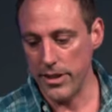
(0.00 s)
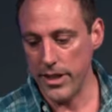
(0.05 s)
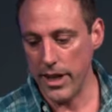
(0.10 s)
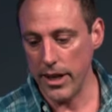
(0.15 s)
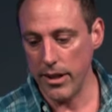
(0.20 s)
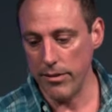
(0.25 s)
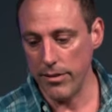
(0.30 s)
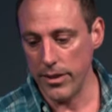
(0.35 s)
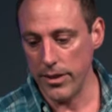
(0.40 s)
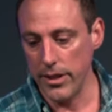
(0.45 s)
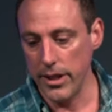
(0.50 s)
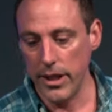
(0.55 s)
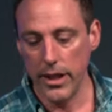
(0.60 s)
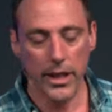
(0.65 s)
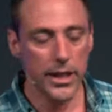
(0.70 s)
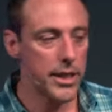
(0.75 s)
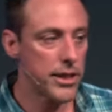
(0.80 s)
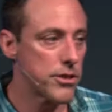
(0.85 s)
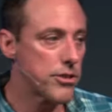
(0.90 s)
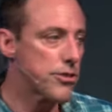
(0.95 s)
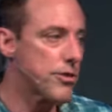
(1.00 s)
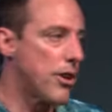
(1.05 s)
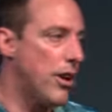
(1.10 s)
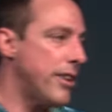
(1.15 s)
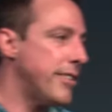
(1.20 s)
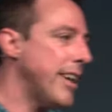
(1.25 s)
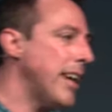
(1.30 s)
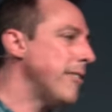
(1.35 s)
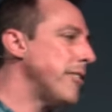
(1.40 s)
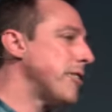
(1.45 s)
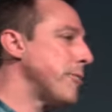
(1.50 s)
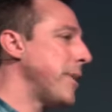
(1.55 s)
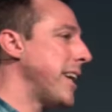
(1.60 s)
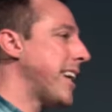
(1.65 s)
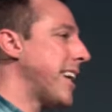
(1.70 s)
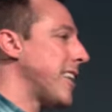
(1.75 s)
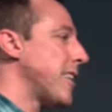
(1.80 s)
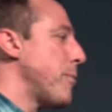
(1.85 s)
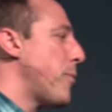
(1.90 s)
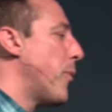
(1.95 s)
David and Saul. David's
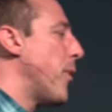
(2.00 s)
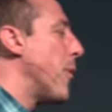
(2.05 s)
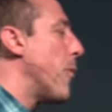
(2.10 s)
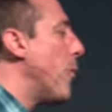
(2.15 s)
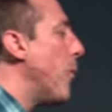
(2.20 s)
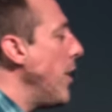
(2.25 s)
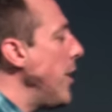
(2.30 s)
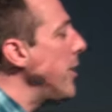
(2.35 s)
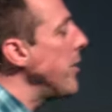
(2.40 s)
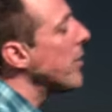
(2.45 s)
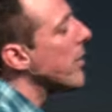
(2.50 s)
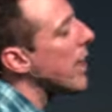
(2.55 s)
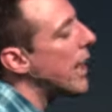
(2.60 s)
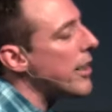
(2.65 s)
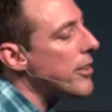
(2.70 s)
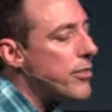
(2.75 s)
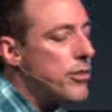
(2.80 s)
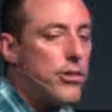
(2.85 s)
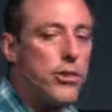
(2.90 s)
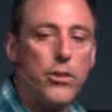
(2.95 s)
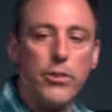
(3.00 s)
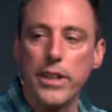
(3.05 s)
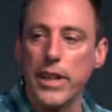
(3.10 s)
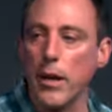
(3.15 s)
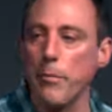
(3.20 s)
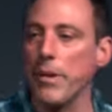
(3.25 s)
making the point, what are you guys doing?